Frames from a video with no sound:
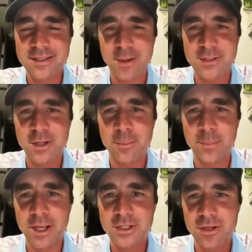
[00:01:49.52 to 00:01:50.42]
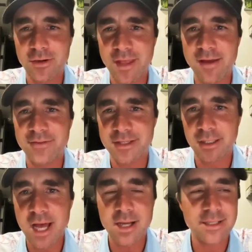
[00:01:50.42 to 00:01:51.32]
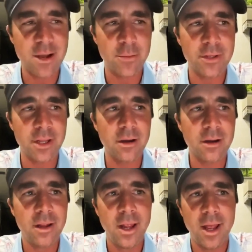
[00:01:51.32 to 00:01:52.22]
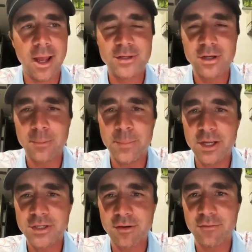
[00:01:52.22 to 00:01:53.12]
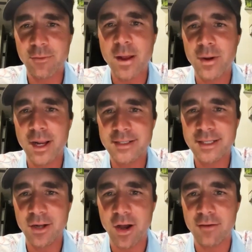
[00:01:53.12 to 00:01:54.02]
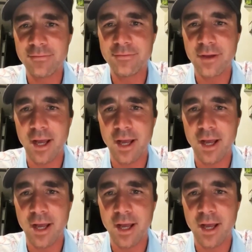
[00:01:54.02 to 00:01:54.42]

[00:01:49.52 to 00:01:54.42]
so I took a picture. They have this clock tower there. I took a picture right when I teed off.